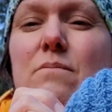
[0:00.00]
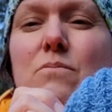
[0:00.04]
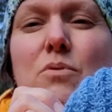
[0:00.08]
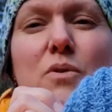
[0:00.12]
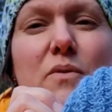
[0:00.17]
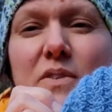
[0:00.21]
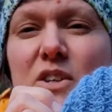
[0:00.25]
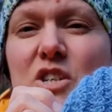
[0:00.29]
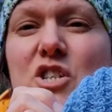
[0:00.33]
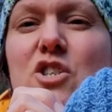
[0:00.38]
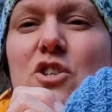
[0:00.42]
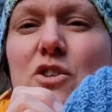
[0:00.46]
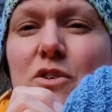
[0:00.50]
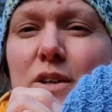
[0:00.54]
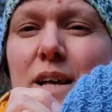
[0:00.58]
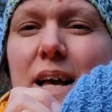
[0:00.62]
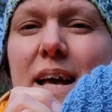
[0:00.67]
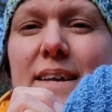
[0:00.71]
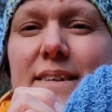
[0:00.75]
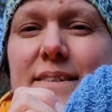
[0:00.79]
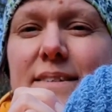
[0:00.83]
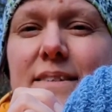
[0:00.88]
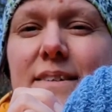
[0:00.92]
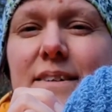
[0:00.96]
Provisional
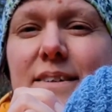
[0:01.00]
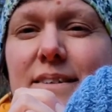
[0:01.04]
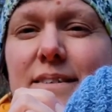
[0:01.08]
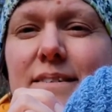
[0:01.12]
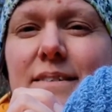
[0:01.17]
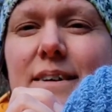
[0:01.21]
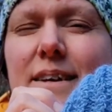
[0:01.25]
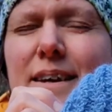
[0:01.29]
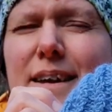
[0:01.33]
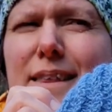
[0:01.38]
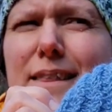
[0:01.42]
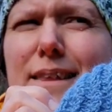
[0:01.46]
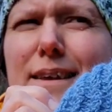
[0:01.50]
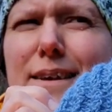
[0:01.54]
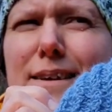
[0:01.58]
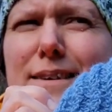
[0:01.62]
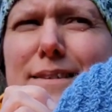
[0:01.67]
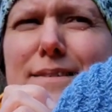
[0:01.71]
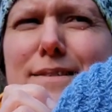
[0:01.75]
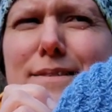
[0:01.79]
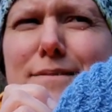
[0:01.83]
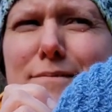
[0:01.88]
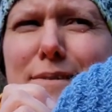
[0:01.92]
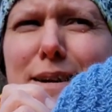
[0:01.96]
cast on, I think,
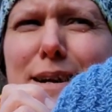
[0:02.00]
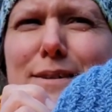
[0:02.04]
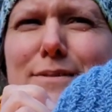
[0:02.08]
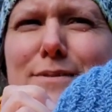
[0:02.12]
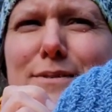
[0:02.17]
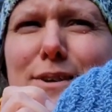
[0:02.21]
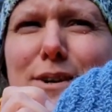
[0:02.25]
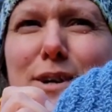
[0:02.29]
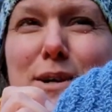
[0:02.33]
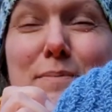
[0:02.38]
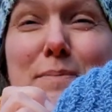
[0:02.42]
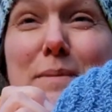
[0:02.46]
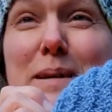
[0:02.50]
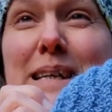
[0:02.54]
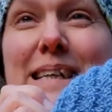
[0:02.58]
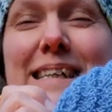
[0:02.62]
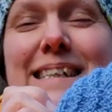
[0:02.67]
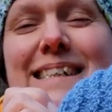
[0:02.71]
is the right term.